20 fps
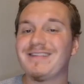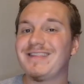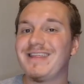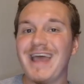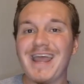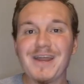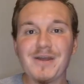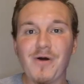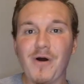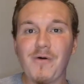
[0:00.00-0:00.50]

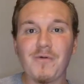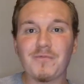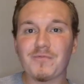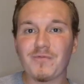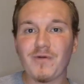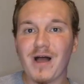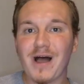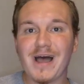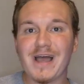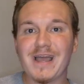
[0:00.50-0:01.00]
They don't
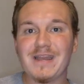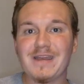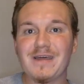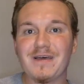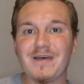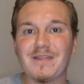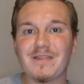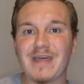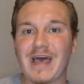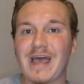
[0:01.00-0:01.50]
run
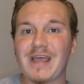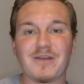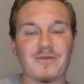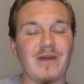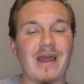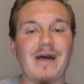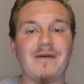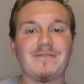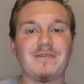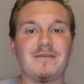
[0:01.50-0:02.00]
that
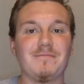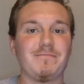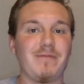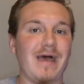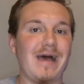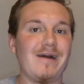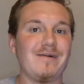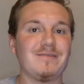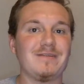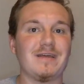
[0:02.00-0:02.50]
ground and
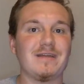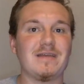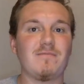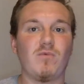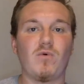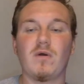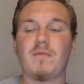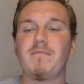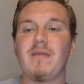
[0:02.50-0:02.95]
pound anymore.